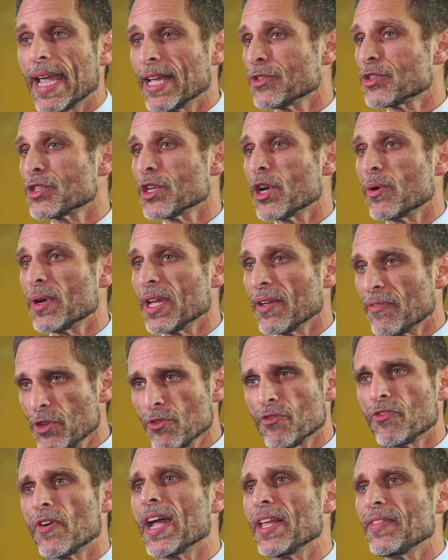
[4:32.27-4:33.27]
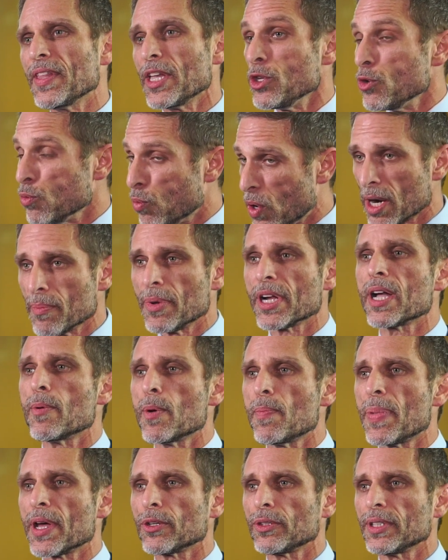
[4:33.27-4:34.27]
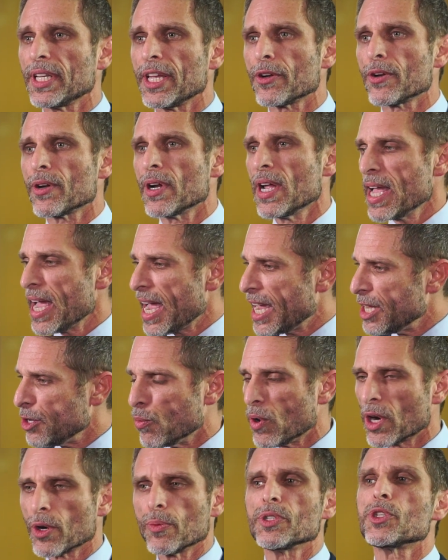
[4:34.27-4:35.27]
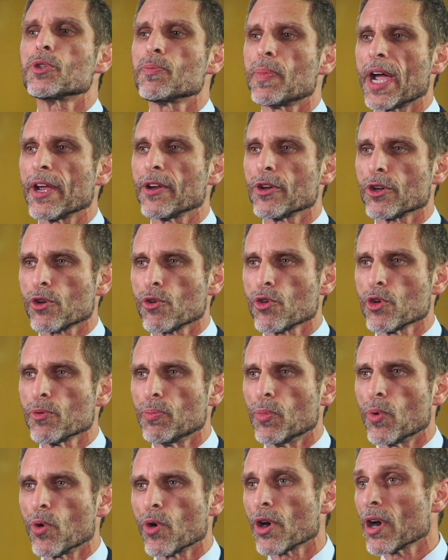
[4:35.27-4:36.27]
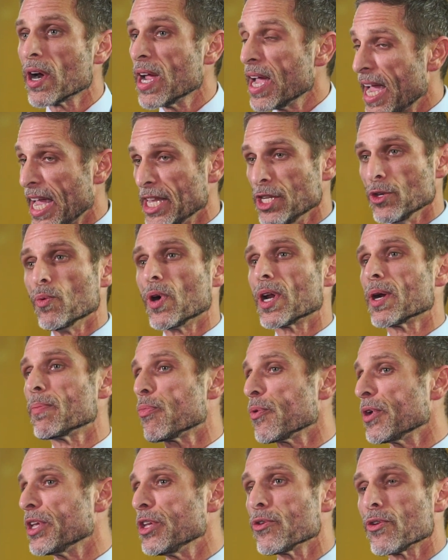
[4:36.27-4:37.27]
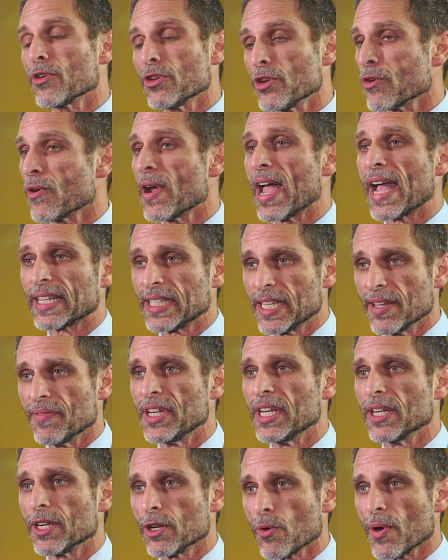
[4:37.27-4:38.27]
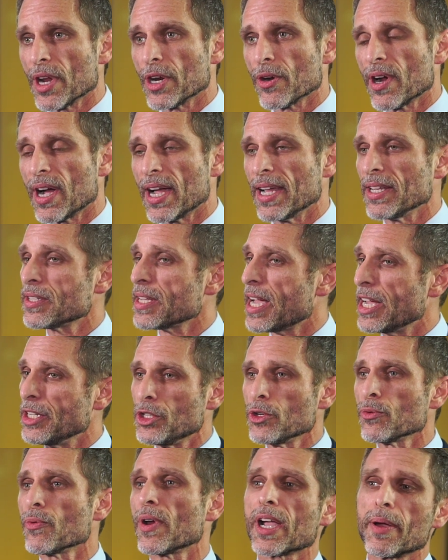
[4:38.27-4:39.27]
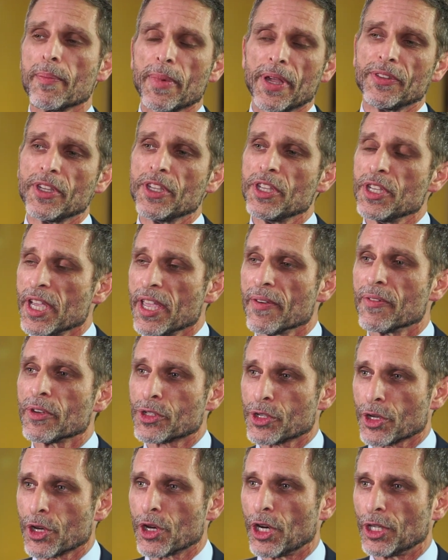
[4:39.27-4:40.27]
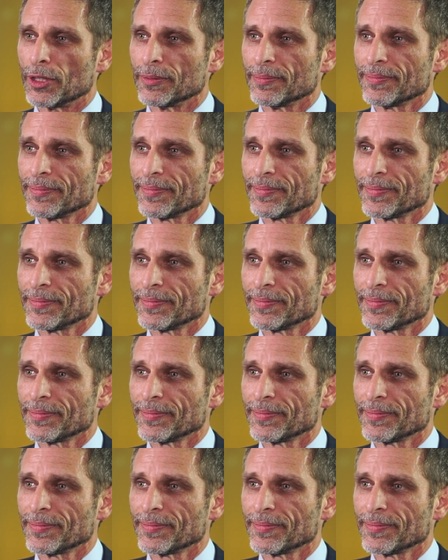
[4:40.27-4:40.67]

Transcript: And so if you find that you want to become a better leader and you want to inspire your group more and you want to bring your, your activity to greater heights, I do recommend that you give us a call.